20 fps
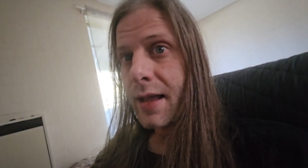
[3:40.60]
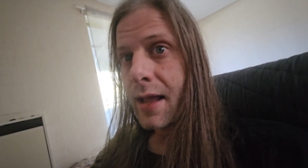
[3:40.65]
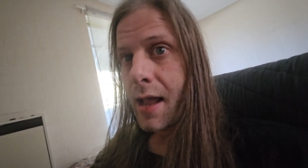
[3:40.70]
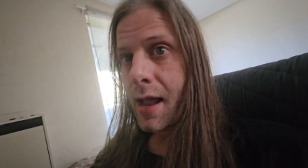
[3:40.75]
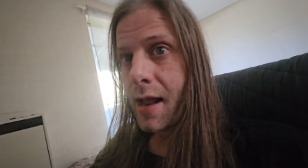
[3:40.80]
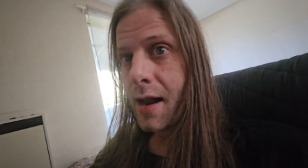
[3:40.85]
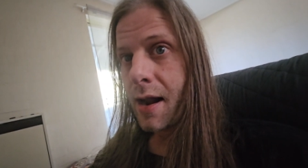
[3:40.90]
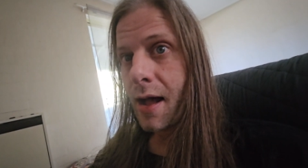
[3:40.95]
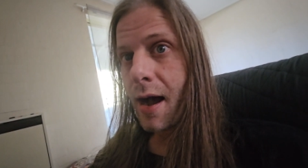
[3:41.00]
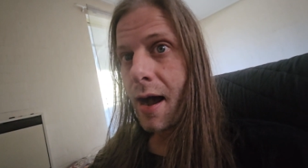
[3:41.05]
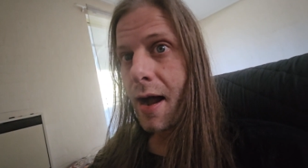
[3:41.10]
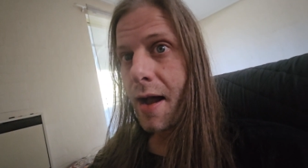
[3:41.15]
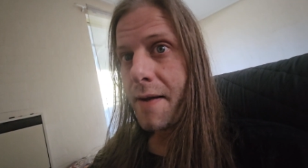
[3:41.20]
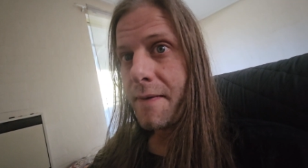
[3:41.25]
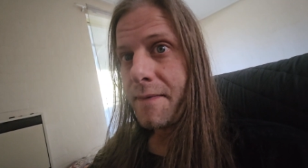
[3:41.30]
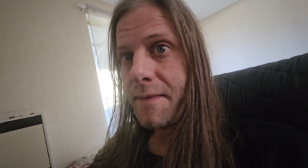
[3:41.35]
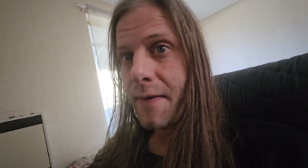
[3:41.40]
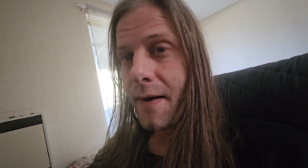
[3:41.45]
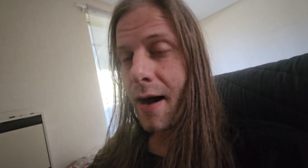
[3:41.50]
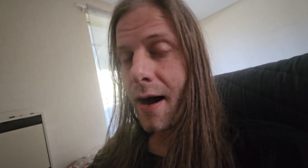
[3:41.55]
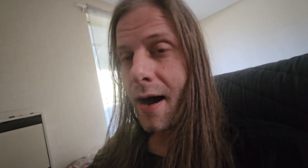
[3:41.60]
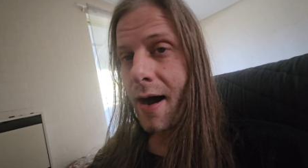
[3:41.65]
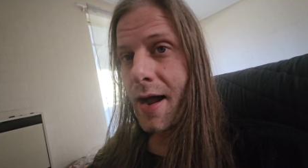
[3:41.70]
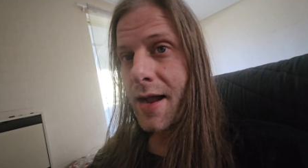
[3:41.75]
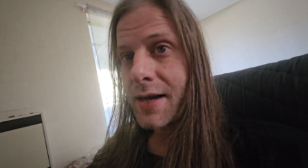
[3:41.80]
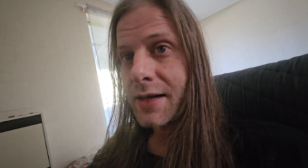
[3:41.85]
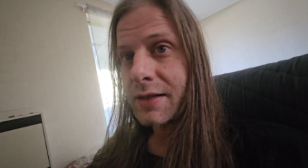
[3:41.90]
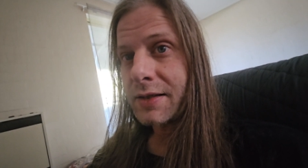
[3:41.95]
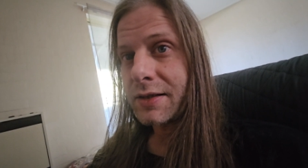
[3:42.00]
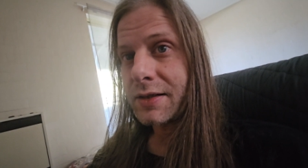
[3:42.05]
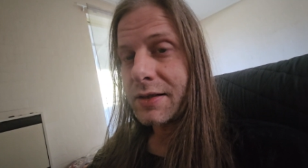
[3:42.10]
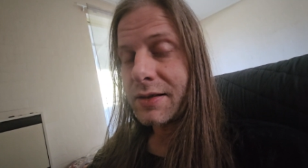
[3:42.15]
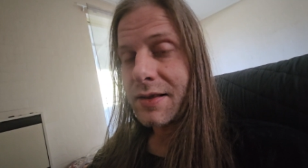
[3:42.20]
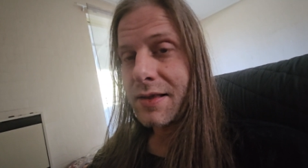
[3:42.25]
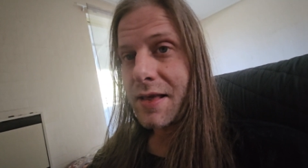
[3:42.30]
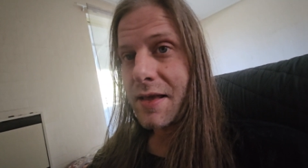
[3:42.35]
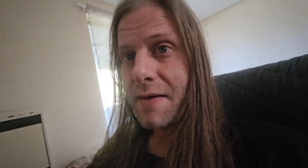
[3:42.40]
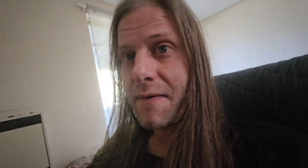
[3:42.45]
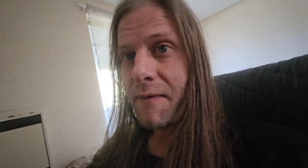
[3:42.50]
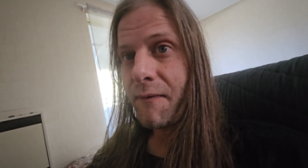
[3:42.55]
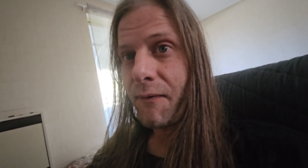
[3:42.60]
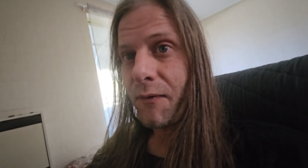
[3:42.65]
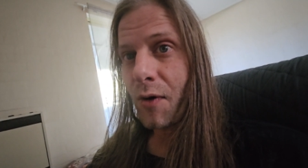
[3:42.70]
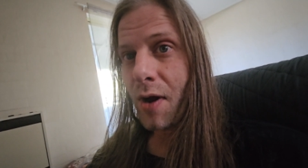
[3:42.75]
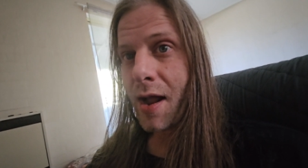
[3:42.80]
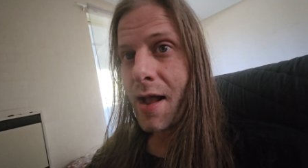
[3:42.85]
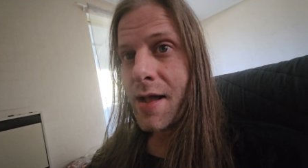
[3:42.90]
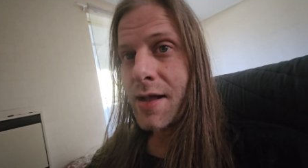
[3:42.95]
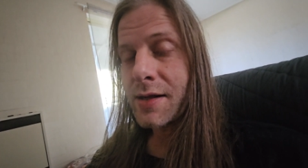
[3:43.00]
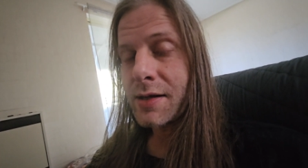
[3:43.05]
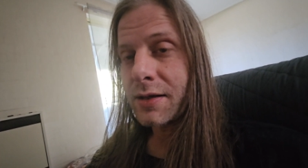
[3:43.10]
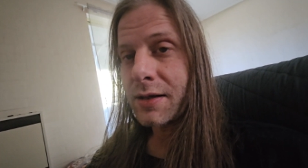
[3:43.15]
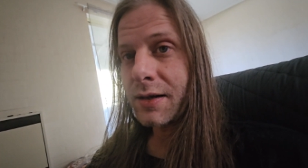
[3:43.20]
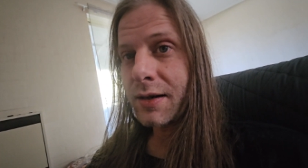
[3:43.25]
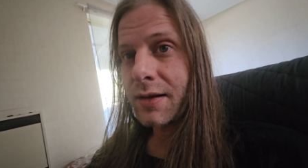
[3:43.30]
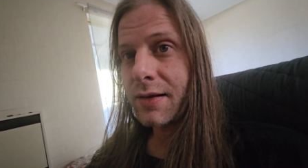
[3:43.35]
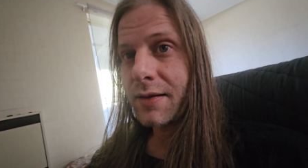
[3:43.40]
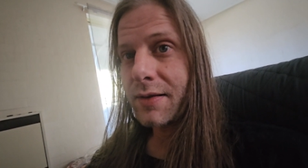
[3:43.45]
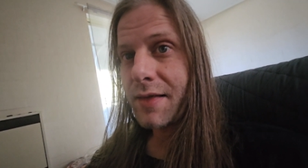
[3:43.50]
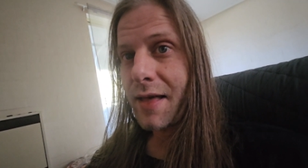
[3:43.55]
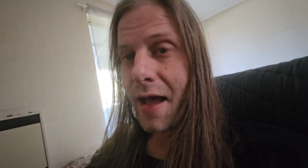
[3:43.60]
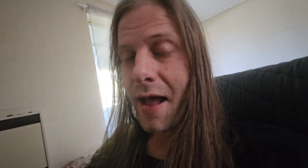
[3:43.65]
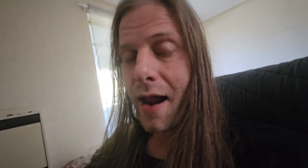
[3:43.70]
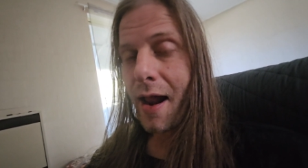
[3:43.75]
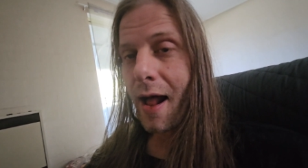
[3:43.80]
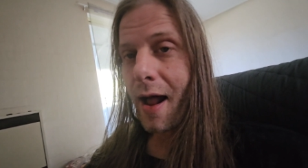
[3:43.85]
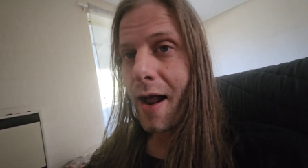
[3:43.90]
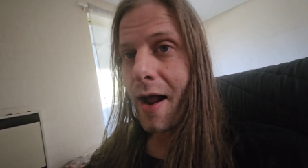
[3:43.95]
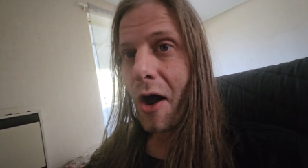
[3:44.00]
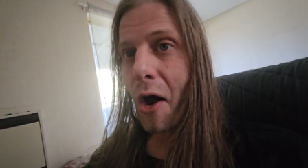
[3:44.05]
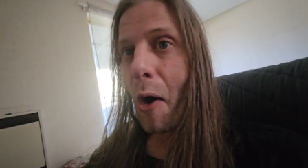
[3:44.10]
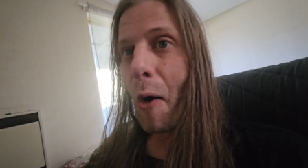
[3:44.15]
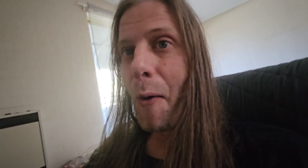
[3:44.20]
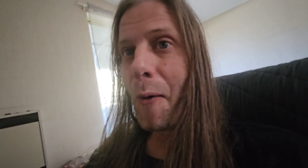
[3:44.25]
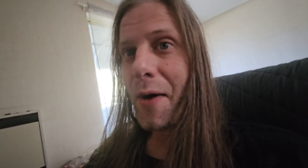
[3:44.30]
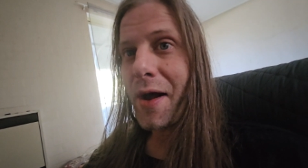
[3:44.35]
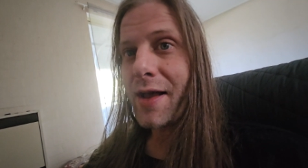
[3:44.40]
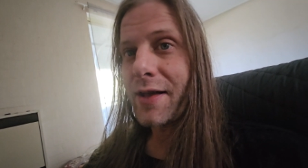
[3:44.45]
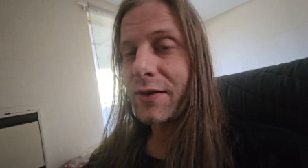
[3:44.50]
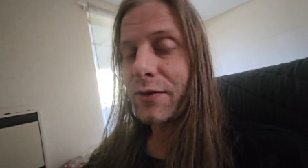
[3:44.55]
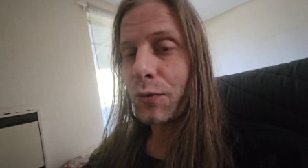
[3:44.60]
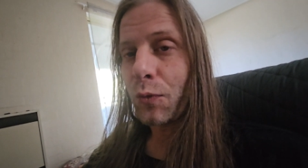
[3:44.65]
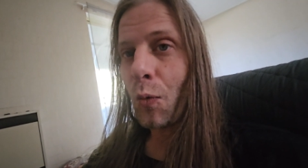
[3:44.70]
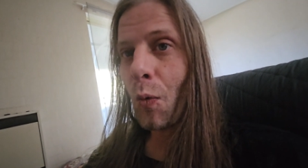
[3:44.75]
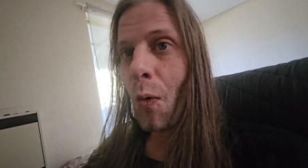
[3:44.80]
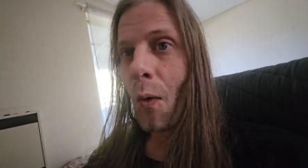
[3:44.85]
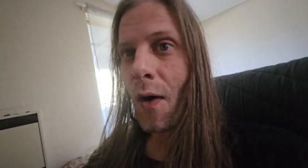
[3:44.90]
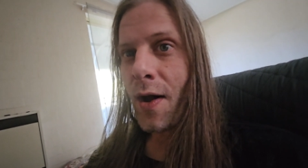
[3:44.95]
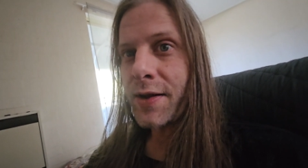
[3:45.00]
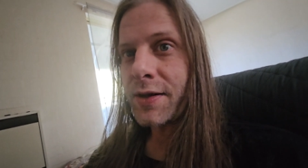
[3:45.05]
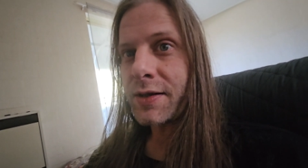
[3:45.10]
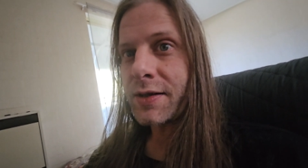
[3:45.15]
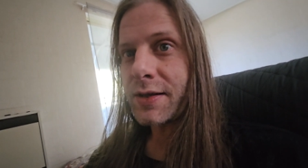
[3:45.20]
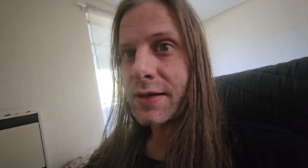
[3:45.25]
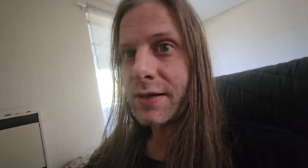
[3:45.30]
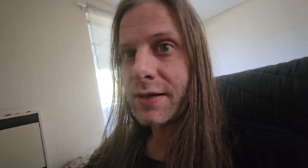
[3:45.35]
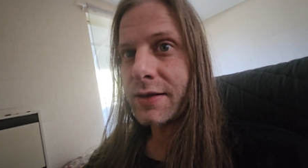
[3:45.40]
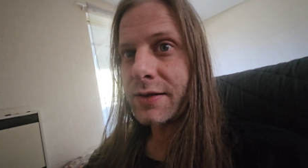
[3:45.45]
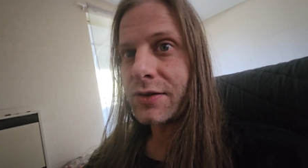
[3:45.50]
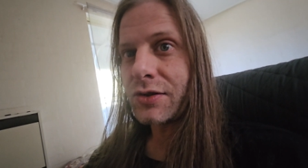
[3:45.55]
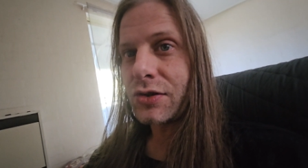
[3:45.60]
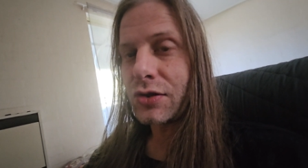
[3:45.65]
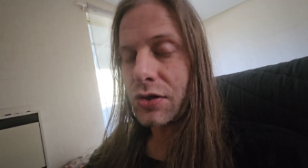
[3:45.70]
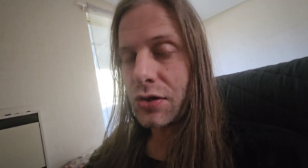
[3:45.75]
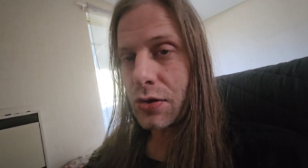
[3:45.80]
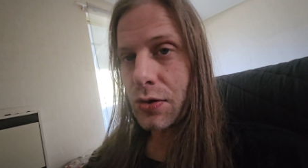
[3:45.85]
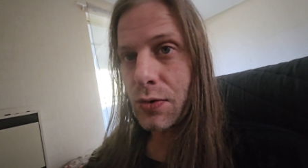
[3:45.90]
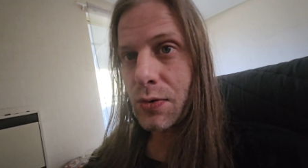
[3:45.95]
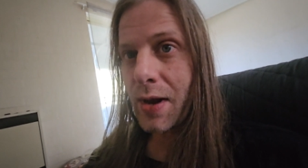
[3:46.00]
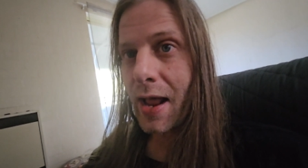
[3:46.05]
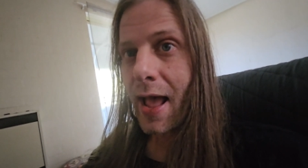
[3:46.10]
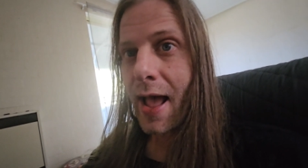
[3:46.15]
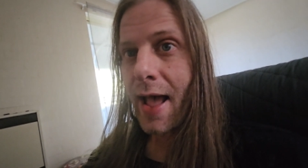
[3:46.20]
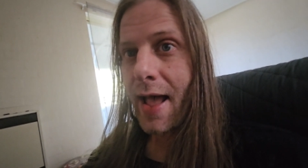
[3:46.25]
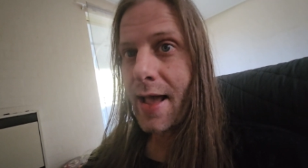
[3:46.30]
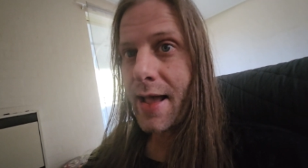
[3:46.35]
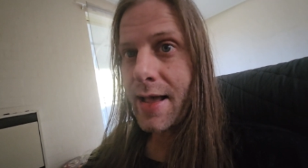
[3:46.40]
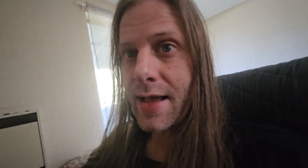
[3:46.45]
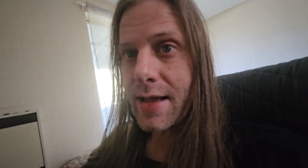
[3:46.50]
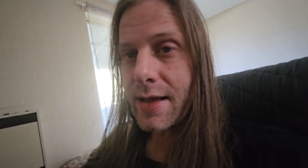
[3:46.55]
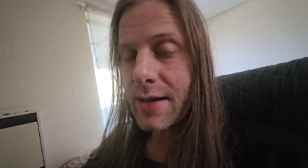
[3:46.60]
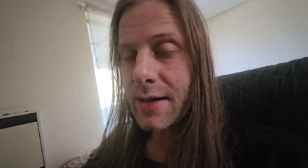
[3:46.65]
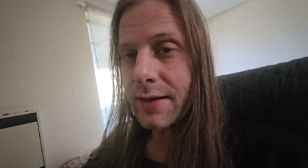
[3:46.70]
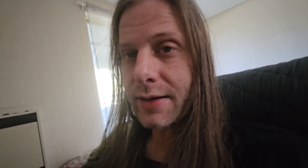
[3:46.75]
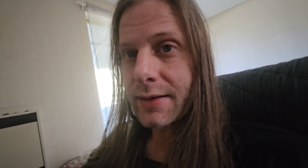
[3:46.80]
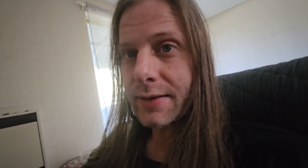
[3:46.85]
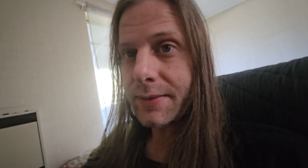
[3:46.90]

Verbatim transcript: Can I find the friend that I always wanted today?